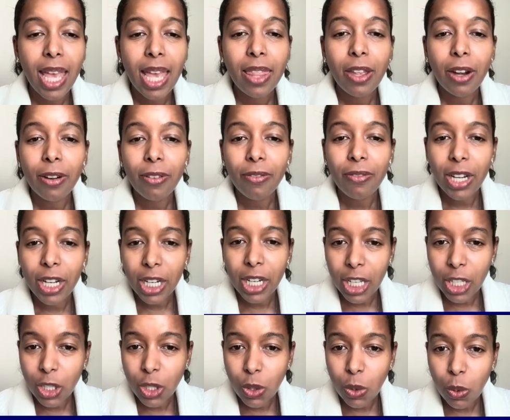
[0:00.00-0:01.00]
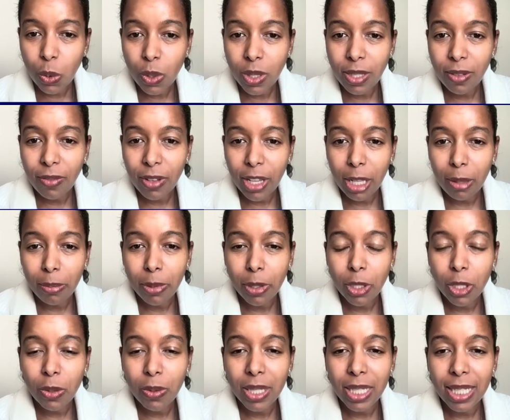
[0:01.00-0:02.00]
There are various tools available
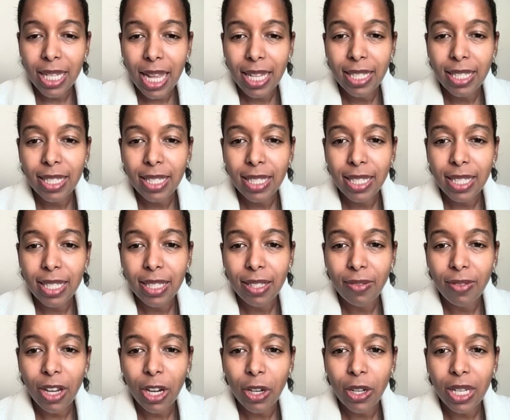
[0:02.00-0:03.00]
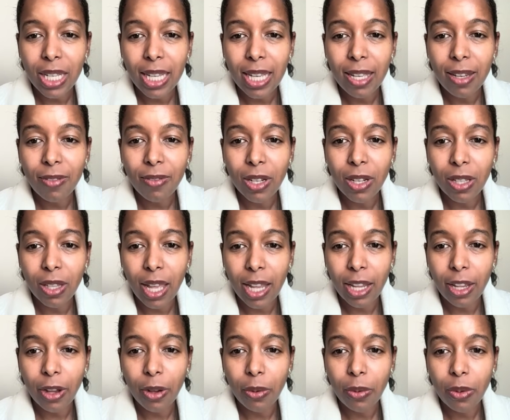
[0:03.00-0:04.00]
to assess disease severity in
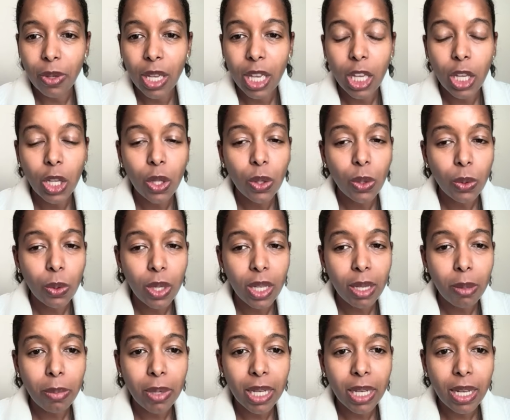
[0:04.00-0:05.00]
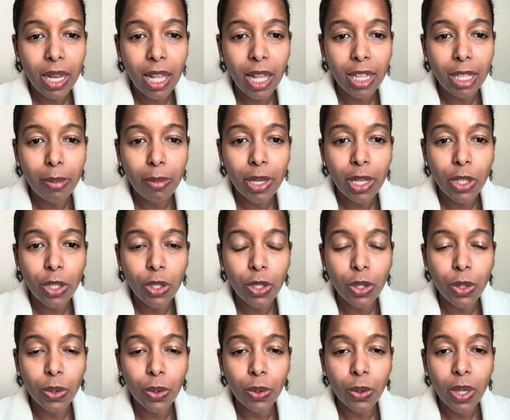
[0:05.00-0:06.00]
vitiligo, including but not limited
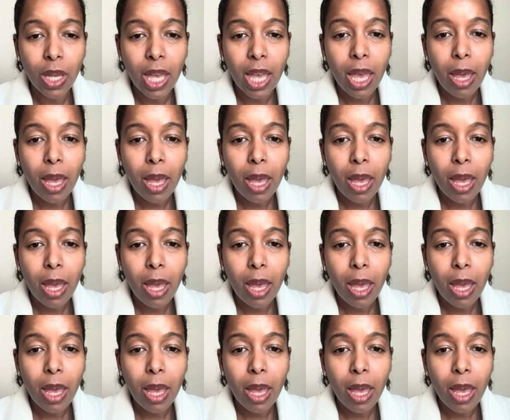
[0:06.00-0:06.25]
to